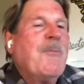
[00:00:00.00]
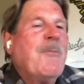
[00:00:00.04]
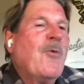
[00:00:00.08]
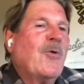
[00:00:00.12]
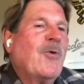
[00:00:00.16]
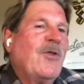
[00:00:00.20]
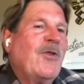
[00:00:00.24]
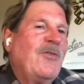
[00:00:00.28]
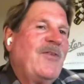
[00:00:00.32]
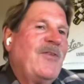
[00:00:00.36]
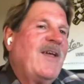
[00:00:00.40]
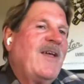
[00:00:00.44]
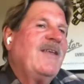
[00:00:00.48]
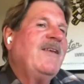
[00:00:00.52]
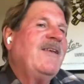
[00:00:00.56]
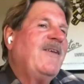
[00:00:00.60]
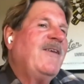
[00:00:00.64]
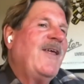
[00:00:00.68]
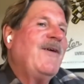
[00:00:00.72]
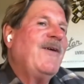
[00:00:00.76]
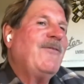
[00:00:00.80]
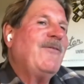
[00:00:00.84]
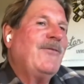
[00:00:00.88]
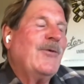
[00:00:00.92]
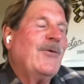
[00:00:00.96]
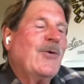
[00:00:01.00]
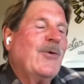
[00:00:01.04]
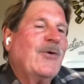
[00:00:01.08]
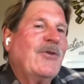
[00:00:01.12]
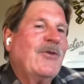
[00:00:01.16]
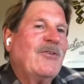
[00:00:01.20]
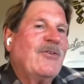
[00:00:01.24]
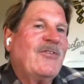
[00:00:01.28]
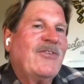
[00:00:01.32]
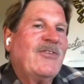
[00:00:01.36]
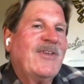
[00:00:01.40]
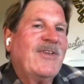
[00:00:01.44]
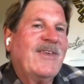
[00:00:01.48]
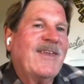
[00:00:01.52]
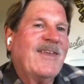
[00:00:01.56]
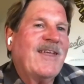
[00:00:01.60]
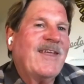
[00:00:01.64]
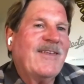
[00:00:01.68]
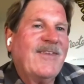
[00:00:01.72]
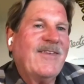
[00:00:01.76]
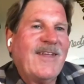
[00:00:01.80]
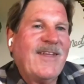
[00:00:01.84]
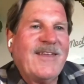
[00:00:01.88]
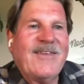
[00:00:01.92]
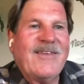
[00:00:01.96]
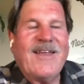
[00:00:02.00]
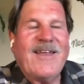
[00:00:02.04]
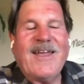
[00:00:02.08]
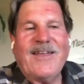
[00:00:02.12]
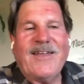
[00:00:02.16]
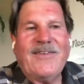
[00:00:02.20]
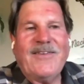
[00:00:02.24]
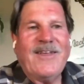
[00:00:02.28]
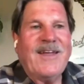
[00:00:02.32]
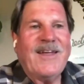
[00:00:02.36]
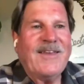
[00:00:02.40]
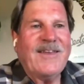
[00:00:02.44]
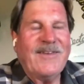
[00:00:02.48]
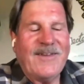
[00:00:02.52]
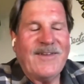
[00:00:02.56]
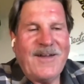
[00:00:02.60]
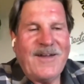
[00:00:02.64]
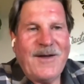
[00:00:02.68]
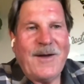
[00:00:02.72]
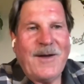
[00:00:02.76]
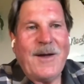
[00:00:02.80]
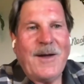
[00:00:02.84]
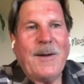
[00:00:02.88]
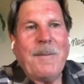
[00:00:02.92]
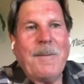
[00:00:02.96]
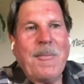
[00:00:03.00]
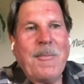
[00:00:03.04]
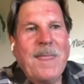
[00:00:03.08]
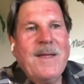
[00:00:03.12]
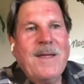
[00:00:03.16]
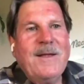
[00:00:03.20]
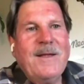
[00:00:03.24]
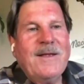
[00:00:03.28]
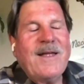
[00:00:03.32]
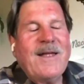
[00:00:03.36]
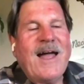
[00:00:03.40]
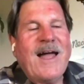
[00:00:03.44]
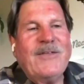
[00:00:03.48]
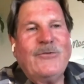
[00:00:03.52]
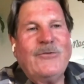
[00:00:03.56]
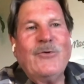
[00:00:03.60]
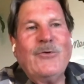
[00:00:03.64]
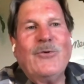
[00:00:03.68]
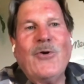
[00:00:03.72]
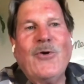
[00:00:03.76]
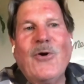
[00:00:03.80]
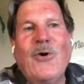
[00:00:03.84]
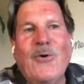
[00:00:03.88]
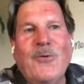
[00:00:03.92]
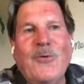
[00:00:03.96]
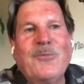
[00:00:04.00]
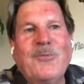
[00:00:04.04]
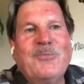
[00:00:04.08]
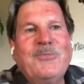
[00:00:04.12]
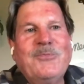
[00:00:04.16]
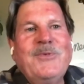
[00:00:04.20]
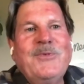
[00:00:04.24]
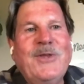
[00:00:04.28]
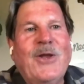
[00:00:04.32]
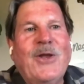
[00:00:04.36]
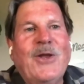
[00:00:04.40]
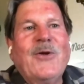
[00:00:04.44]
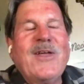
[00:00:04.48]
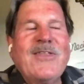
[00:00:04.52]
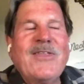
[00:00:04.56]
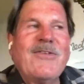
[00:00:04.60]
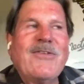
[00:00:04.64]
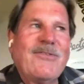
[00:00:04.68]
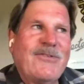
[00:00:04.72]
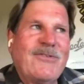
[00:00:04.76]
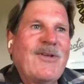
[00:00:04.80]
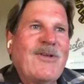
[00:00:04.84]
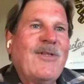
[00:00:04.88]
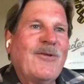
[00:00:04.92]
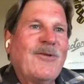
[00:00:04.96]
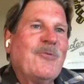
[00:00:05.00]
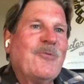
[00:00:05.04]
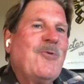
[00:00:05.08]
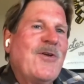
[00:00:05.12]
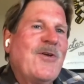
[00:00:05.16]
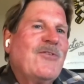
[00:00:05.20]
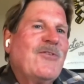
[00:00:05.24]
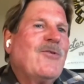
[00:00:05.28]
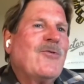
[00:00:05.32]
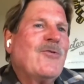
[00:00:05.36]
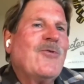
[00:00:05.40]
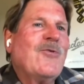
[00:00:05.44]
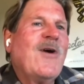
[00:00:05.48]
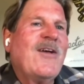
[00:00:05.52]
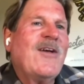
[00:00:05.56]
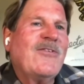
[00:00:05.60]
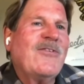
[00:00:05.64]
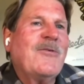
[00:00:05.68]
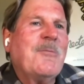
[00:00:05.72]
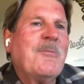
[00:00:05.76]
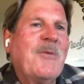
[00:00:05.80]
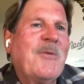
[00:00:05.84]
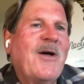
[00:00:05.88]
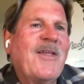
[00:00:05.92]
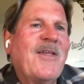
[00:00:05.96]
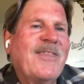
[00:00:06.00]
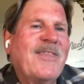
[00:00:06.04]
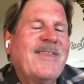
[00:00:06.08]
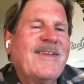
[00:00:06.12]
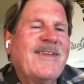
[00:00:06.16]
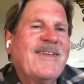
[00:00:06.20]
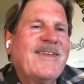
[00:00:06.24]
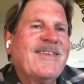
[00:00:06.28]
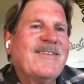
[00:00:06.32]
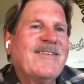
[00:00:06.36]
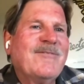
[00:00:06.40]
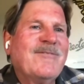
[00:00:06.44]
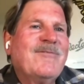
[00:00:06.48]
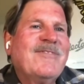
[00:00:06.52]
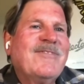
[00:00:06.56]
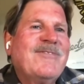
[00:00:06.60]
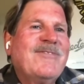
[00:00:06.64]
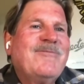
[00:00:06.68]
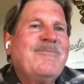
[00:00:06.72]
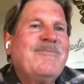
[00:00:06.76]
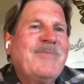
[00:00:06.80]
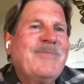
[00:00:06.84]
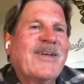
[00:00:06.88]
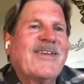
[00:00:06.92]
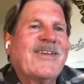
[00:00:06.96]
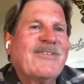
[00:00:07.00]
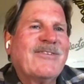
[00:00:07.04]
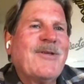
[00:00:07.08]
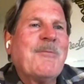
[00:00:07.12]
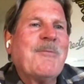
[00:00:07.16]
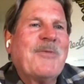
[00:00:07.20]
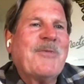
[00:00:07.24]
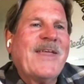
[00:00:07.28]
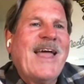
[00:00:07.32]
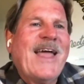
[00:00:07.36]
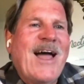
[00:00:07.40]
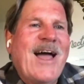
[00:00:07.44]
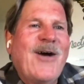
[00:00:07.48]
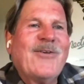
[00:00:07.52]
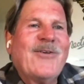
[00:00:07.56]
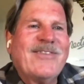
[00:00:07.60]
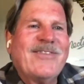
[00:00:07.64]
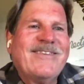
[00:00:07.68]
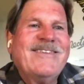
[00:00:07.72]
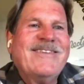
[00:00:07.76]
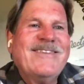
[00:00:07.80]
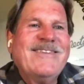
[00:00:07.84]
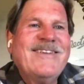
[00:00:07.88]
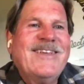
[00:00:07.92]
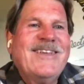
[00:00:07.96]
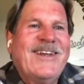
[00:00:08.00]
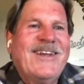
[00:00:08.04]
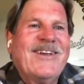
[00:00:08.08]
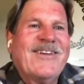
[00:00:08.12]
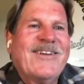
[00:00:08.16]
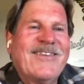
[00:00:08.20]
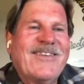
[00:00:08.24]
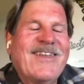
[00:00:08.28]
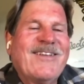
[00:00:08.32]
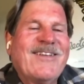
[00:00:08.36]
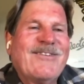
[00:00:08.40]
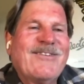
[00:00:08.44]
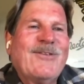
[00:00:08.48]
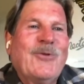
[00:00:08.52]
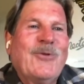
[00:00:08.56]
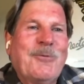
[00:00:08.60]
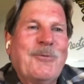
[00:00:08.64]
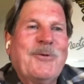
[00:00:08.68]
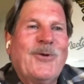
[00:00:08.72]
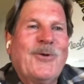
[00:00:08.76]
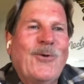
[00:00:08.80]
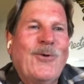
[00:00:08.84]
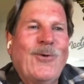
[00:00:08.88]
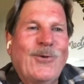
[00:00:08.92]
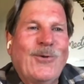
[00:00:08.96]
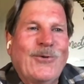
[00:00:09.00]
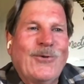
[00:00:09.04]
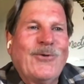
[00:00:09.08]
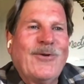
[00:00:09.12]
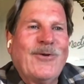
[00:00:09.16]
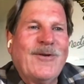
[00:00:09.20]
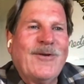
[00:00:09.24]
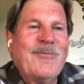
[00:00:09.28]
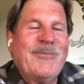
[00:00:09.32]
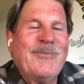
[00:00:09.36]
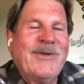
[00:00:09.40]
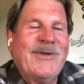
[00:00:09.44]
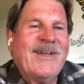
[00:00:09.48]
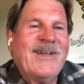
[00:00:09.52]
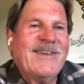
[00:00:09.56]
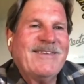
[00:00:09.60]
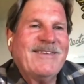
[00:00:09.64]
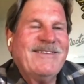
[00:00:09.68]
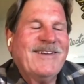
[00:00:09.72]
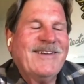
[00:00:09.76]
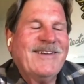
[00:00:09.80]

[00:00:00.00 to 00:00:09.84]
more to day-to-day focus, and then I do go, you know, in the cellar once or twice a month and pick something out, you know, that's a little bit older, but